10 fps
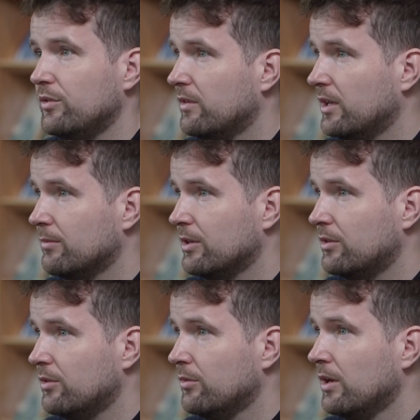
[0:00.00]
using
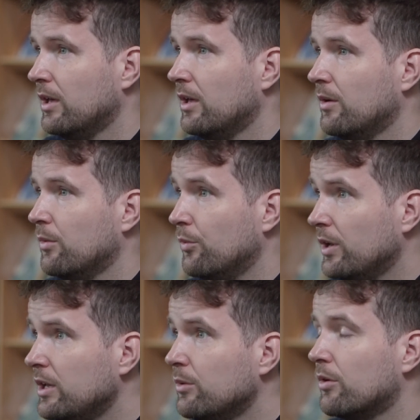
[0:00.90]
LbQ,
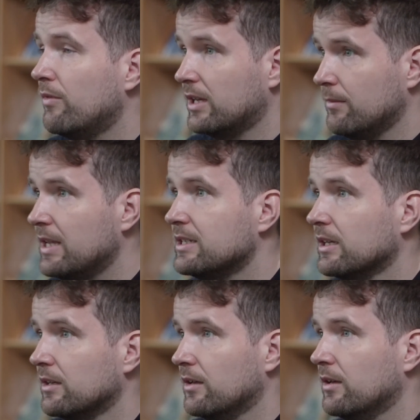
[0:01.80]
we were
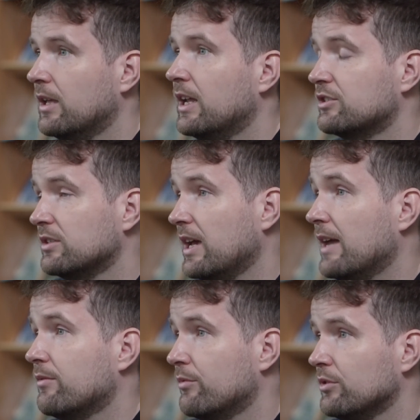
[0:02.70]
recommending, and actually
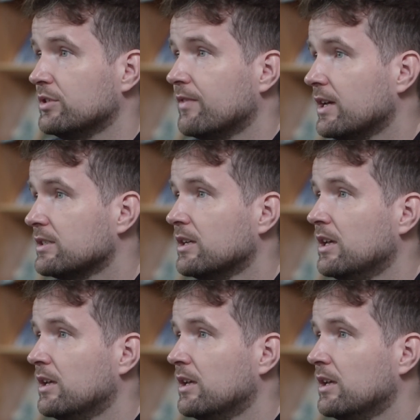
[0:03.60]
as a result of that,